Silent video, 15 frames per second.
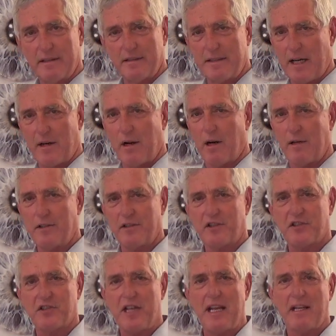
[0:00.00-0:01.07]
that are
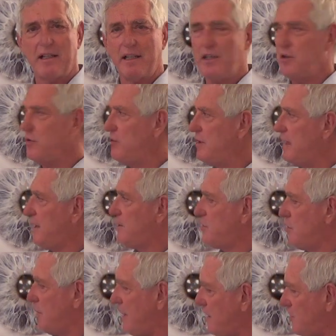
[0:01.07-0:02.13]
distinctly unique
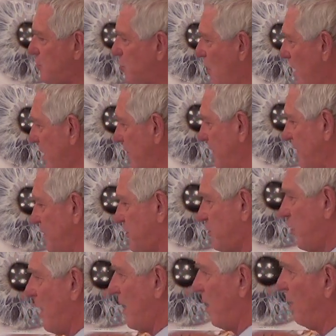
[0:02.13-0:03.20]
to each one of these
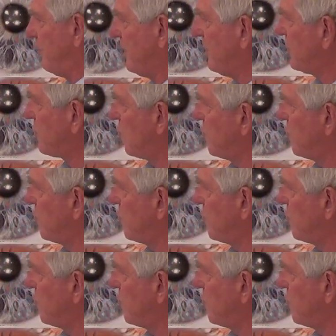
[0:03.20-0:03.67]
12. These